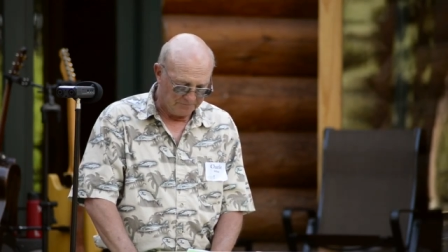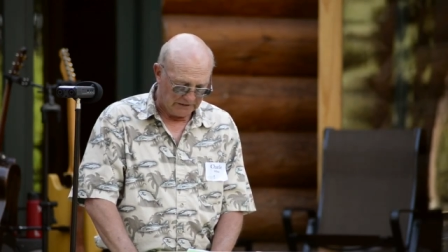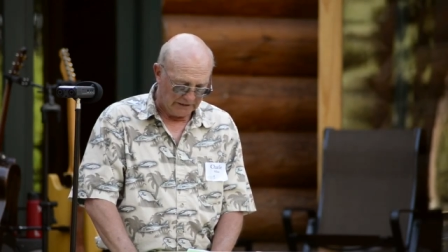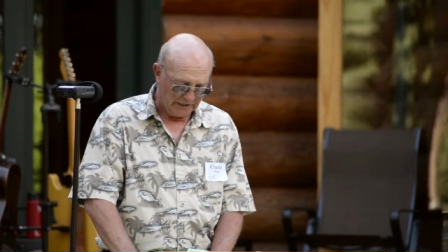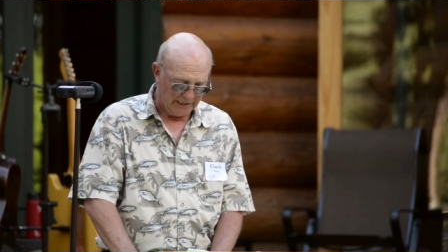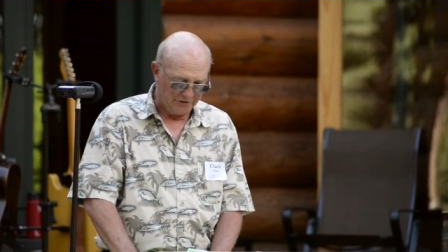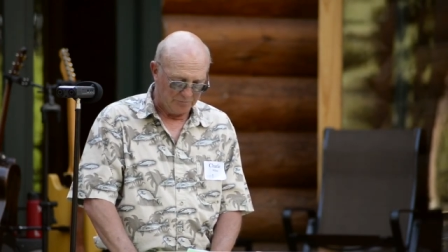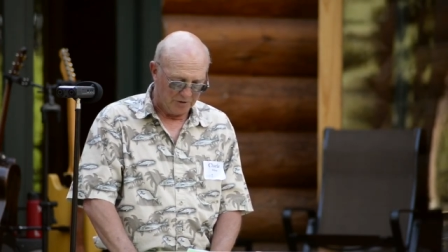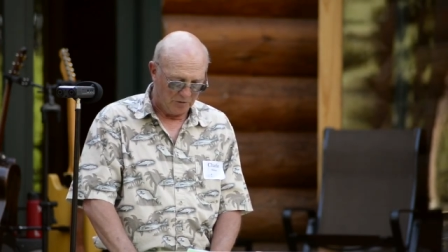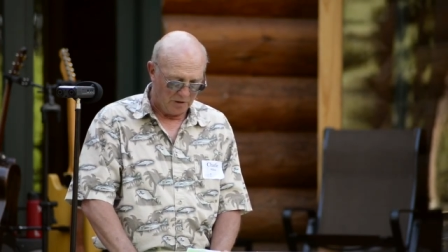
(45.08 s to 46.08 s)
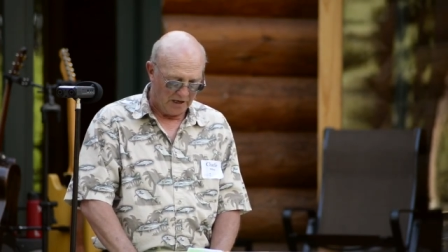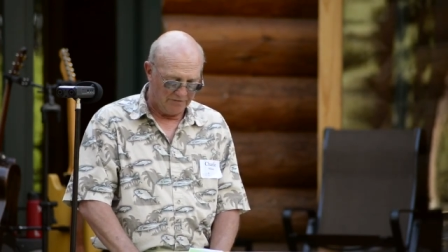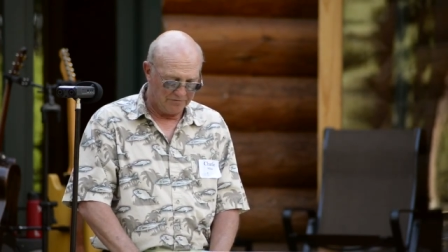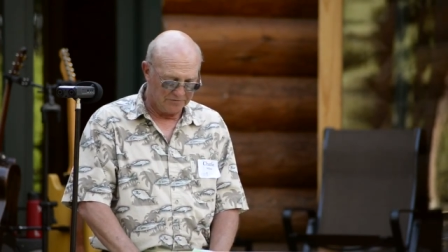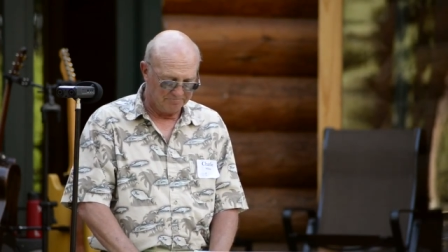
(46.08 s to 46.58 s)
I lied to my
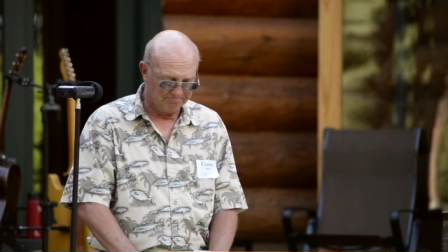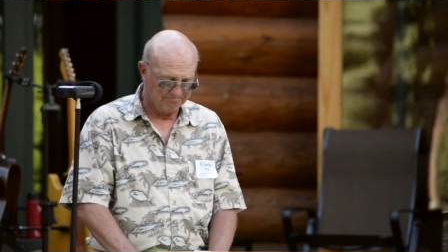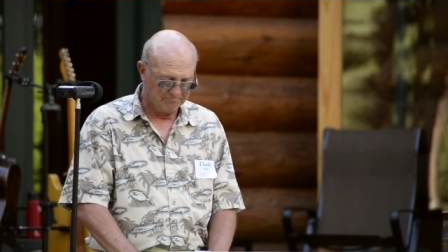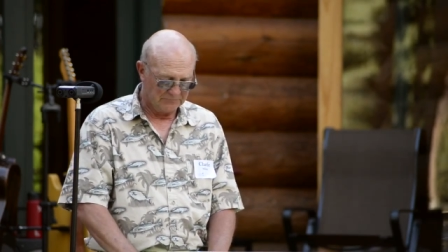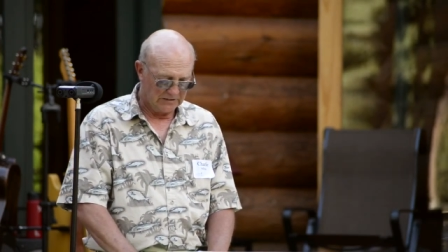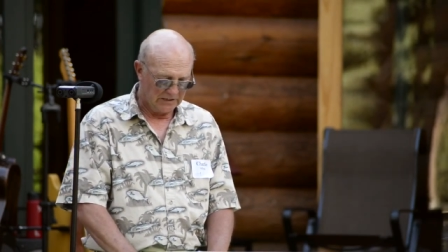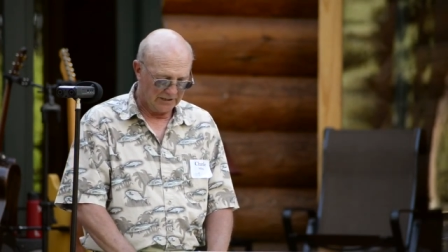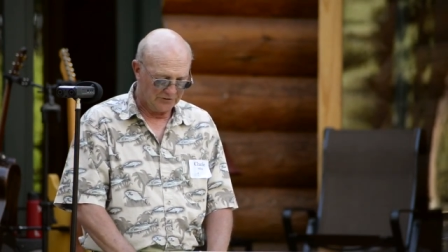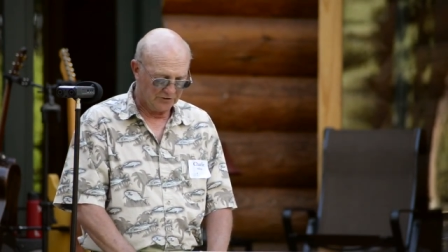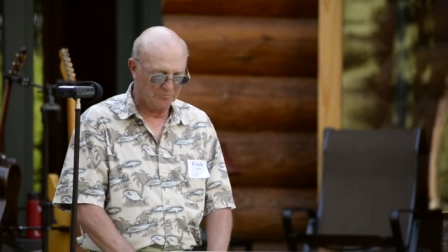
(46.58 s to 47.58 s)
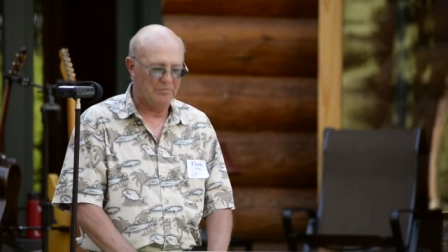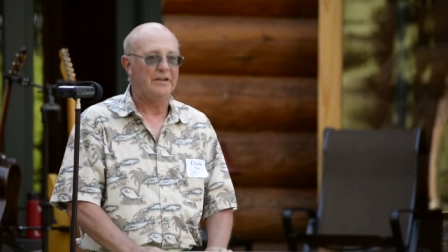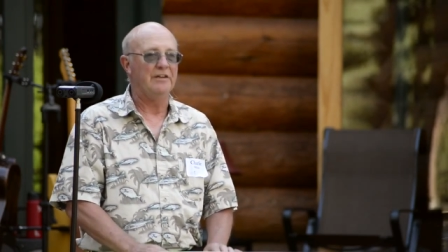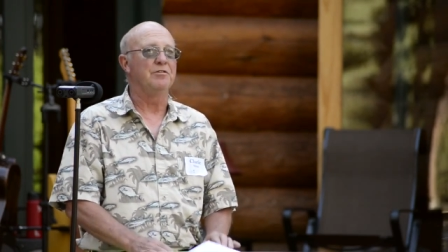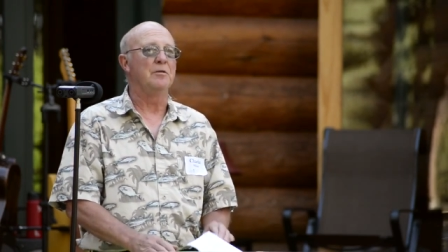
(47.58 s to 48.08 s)
wife. I took
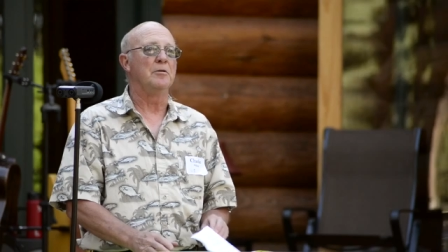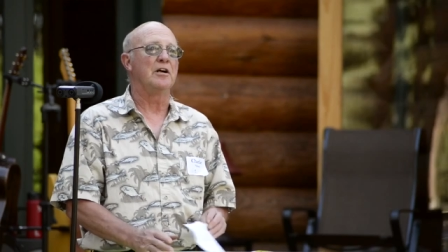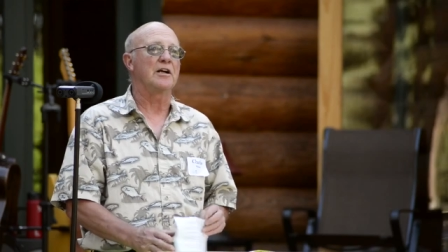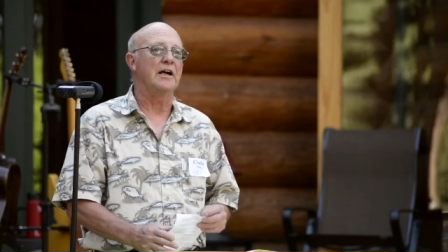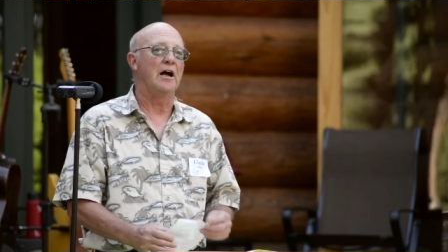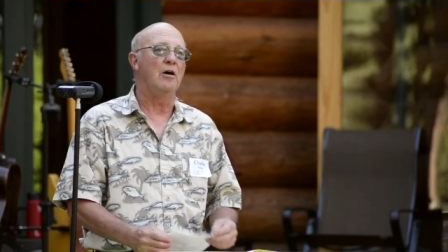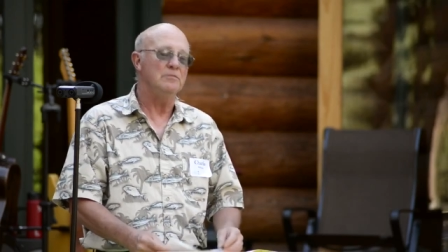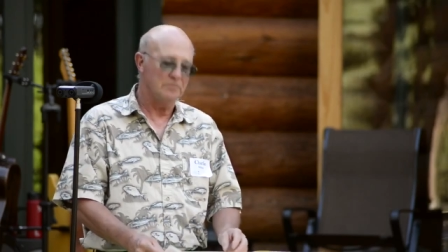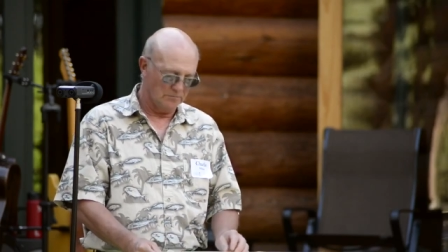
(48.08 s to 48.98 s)
money from our account.